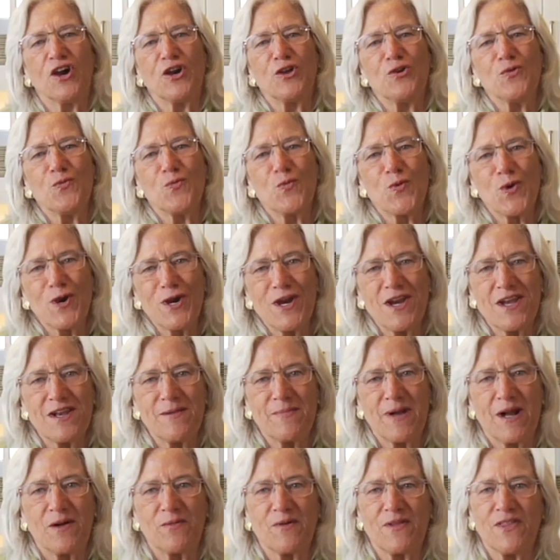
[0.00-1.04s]
Are you worried
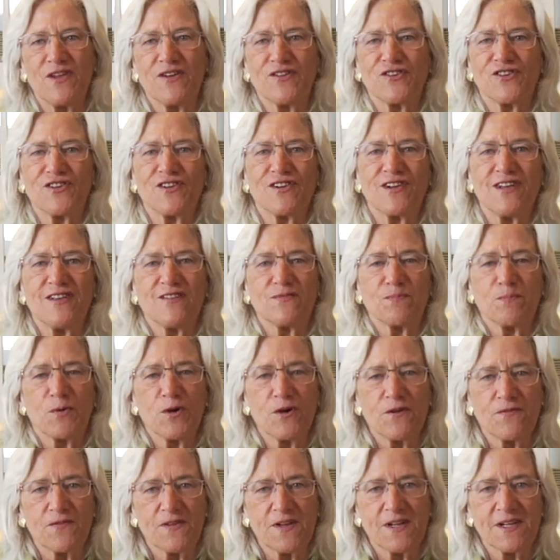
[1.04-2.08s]
about whether your turkey's
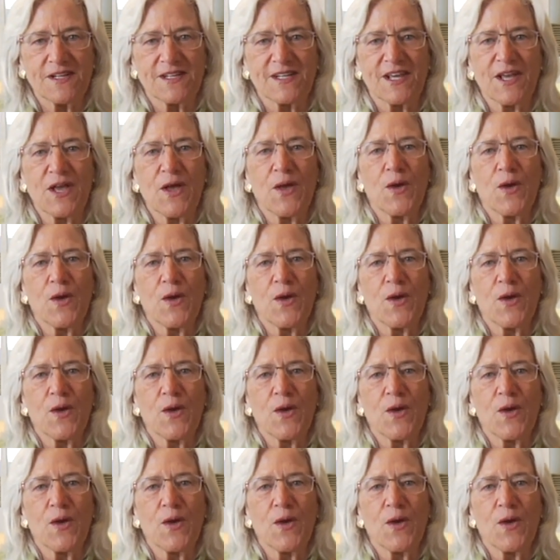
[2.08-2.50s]
perfect?